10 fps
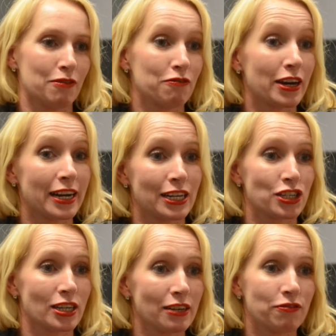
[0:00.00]

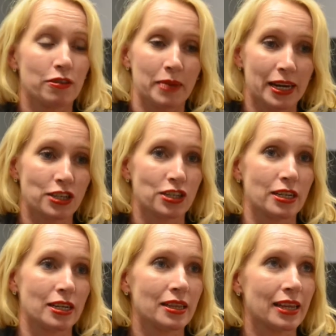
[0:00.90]
financial
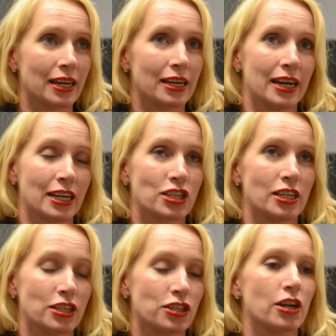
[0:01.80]
information that can
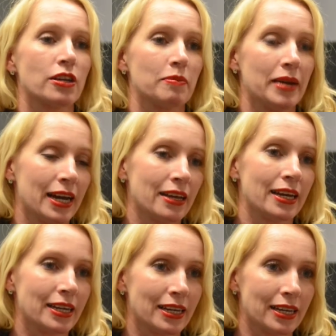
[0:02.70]
actually show them how
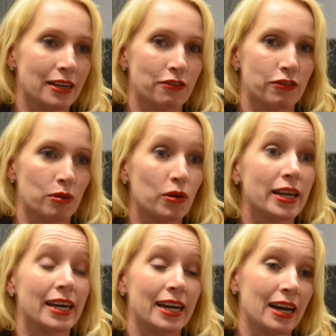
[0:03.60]
they can get from where
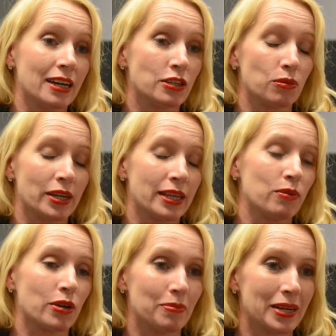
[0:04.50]
they are to where they
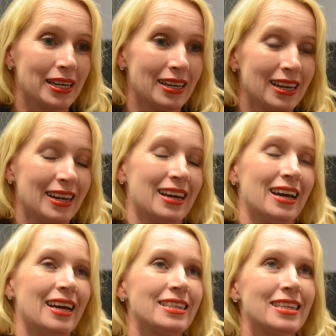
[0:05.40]
want to be.
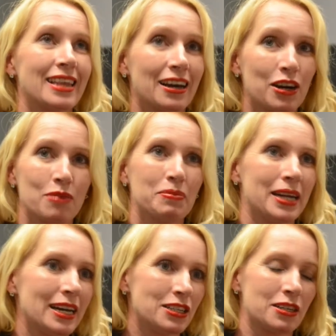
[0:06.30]
And so that
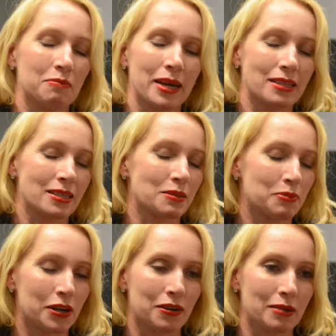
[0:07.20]
combination makes this
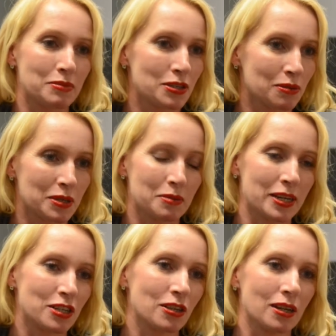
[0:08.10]
program super
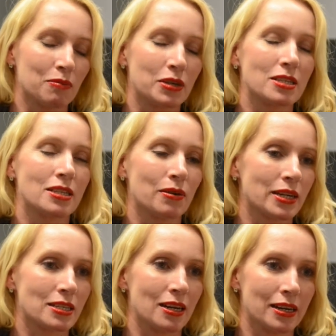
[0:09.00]
special, and we're so
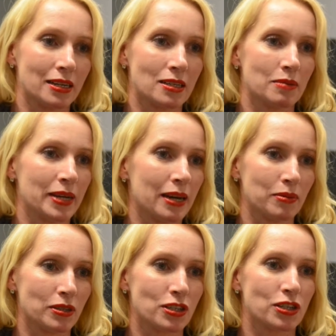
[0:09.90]
excited to be
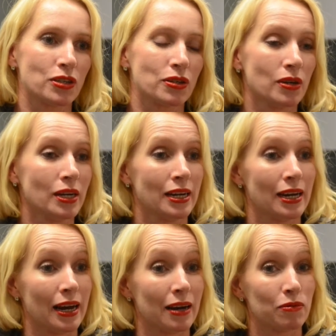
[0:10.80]
able to
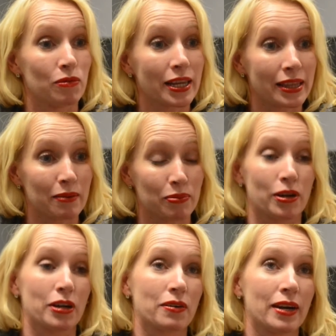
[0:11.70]
run that
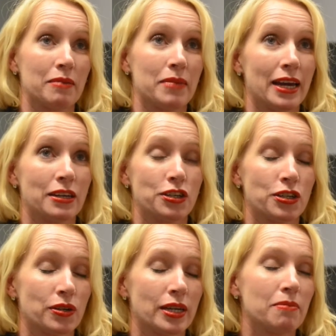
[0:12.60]
program and
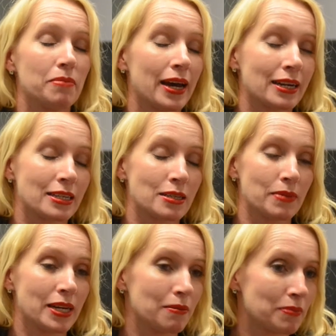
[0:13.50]
to impact as
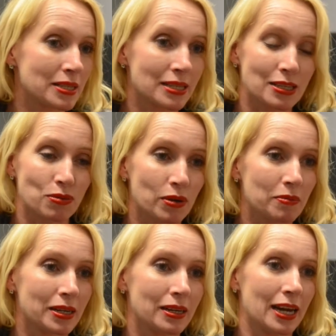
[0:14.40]
many business
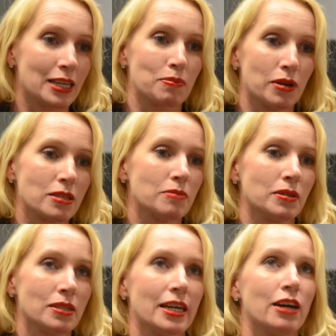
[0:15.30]
women as
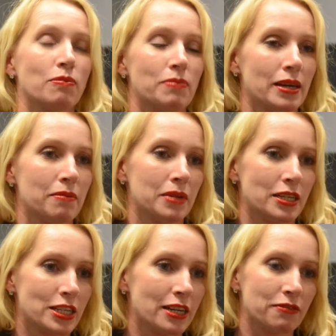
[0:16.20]
possible to help them
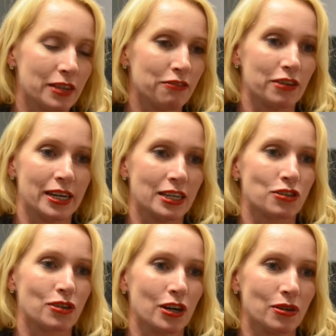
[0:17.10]
achieve their
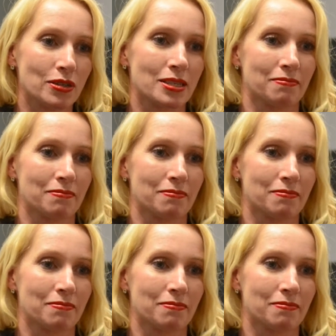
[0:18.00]
financial goals.